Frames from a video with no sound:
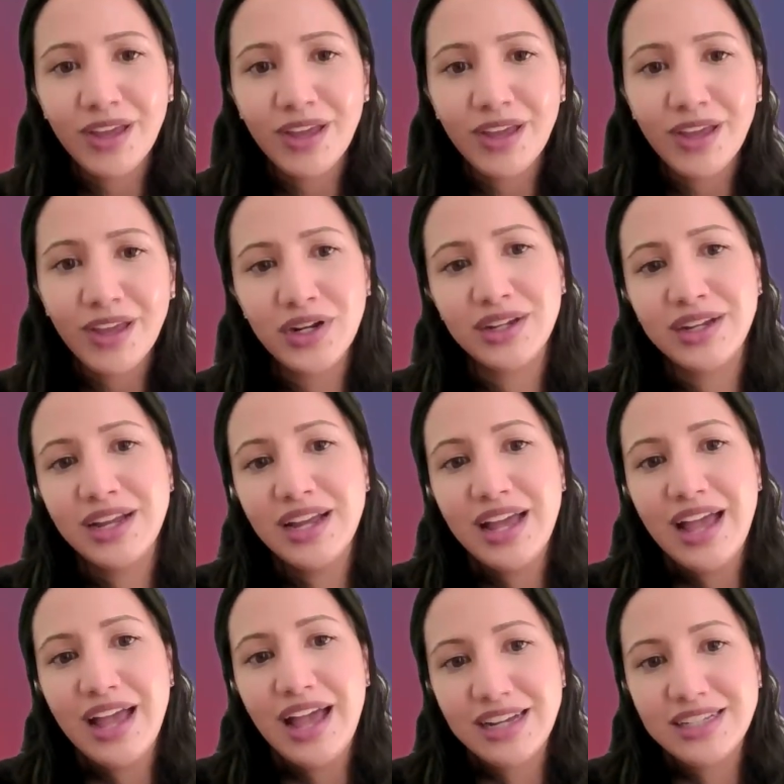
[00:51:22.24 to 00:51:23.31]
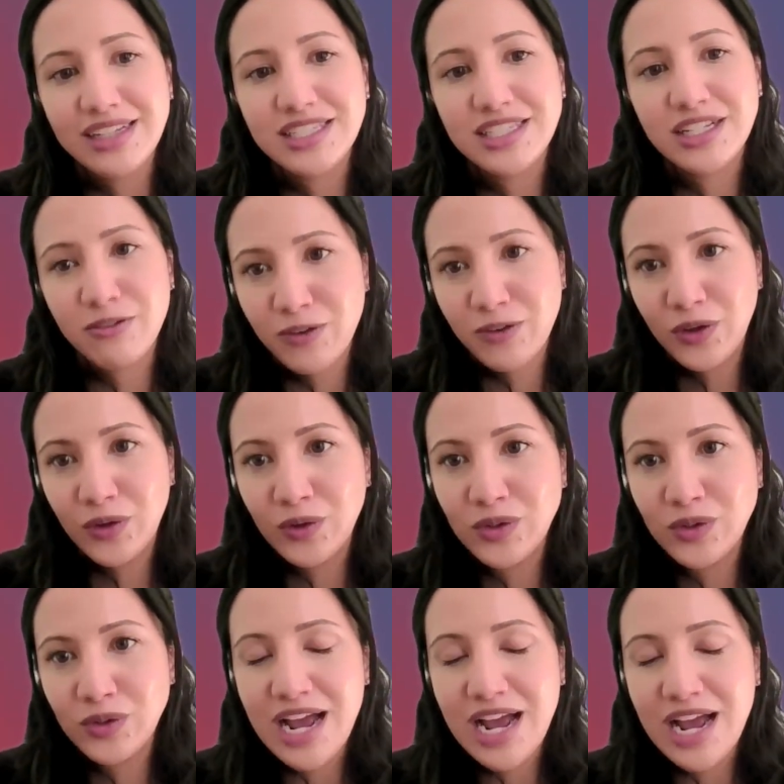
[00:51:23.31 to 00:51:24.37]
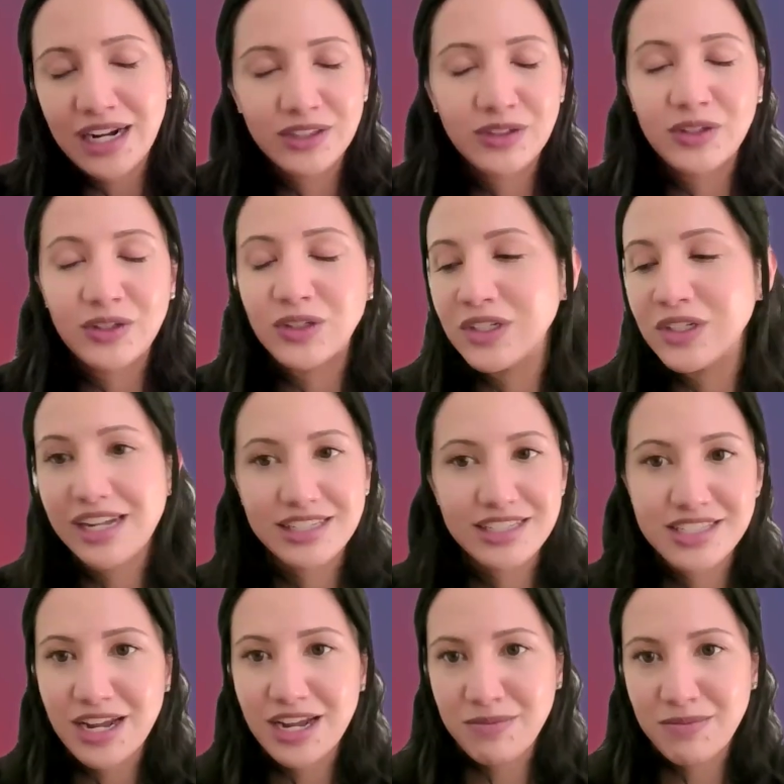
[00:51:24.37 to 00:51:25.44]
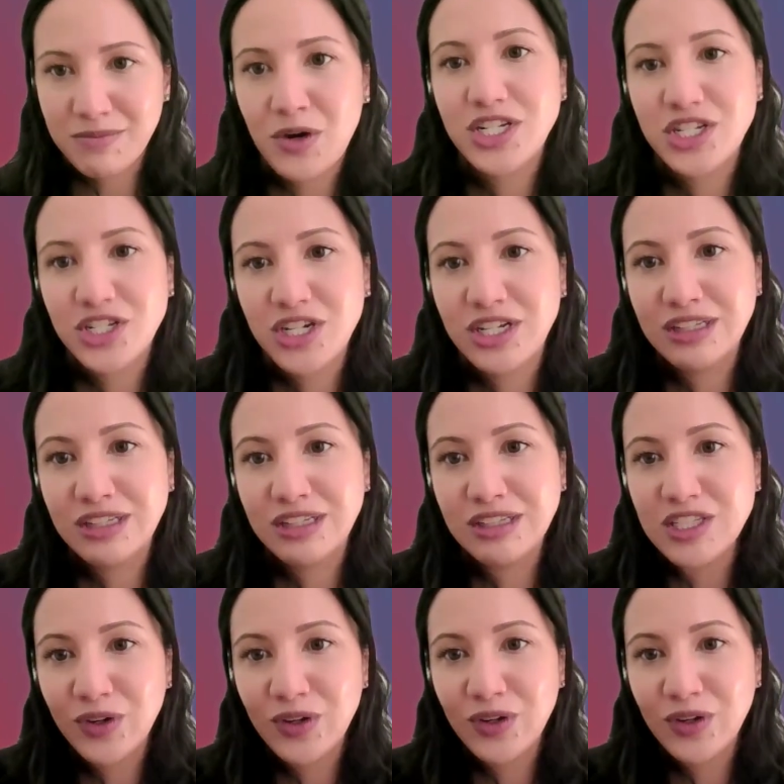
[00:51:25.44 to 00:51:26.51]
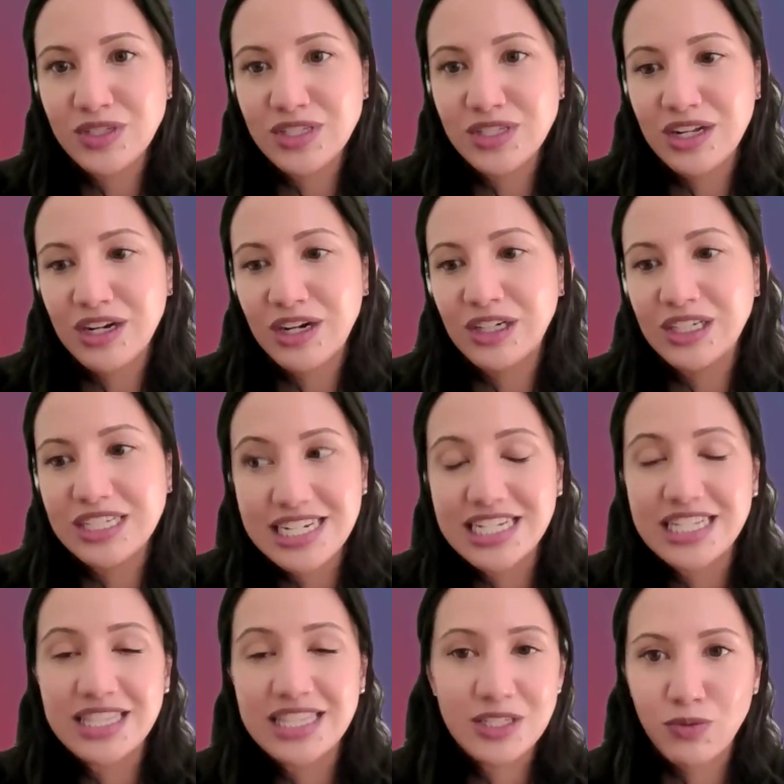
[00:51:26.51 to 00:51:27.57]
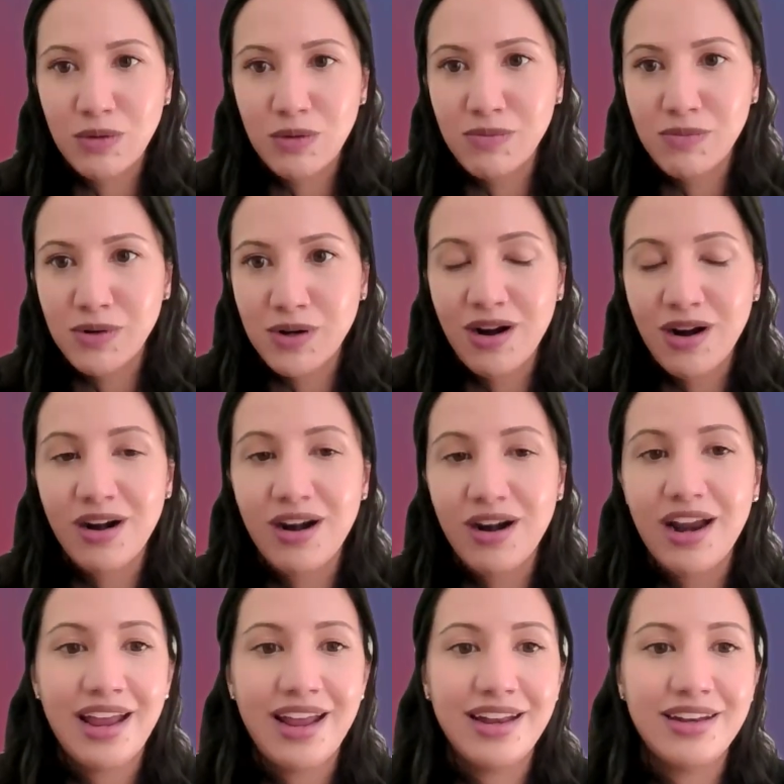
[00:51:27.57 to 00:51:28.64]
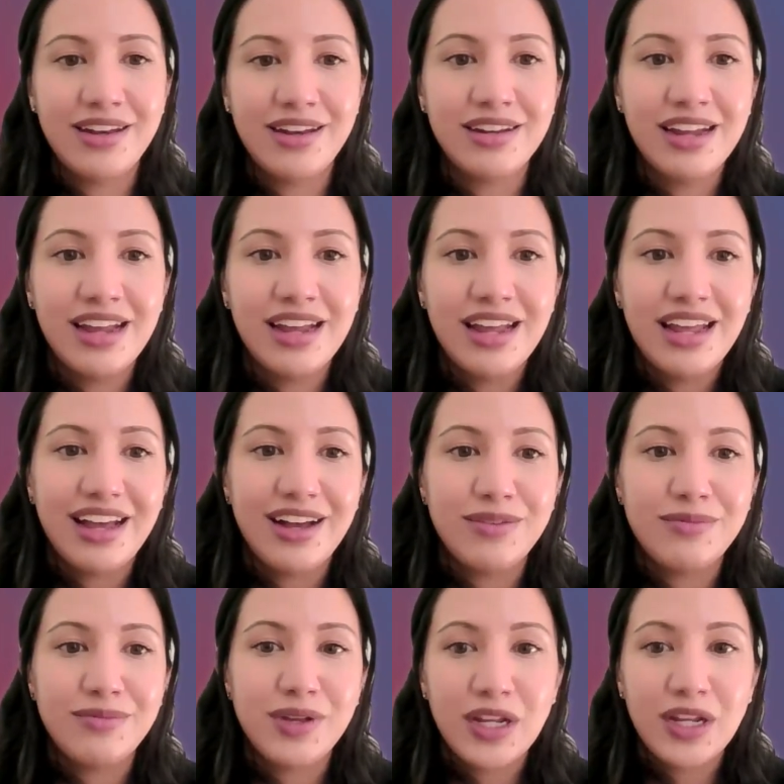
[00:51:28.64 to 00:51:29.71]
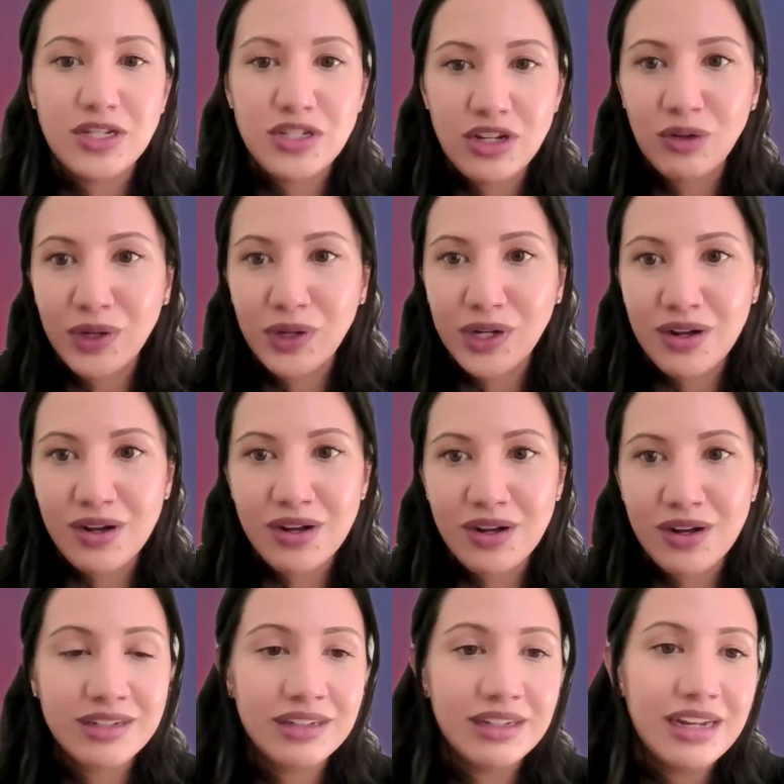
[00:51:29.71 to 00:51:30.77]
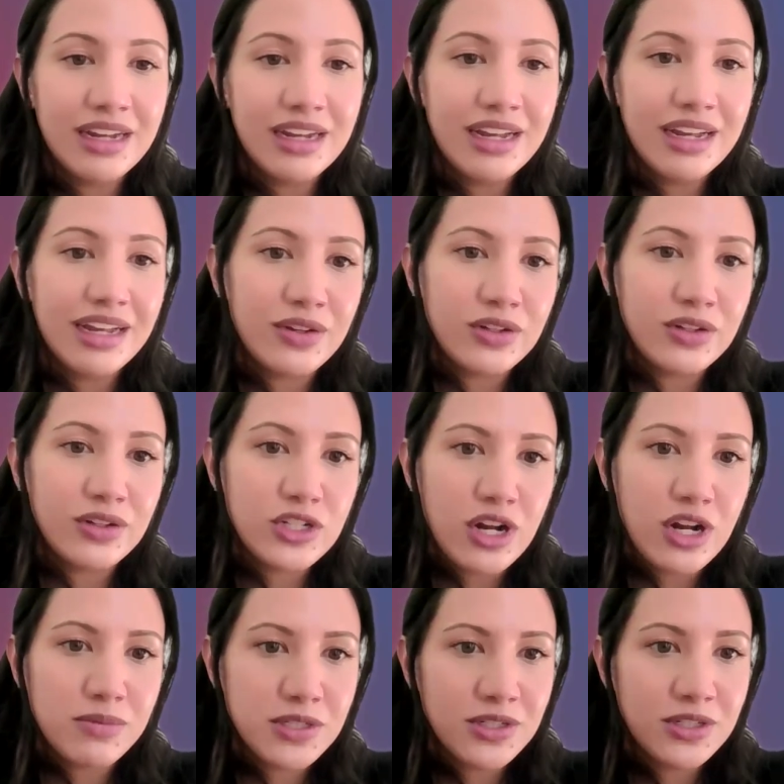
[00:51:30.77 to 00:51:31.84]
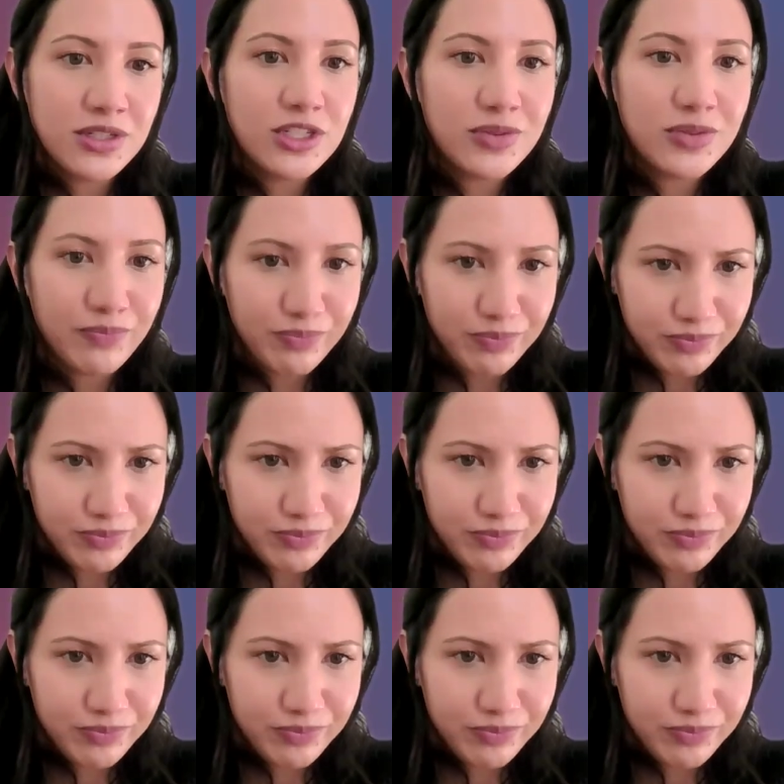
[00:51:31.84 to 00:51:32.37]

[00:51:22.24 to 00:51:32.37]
I want to ask a few tactical next step questions for those that are attending this webinar and continuing on in their job search.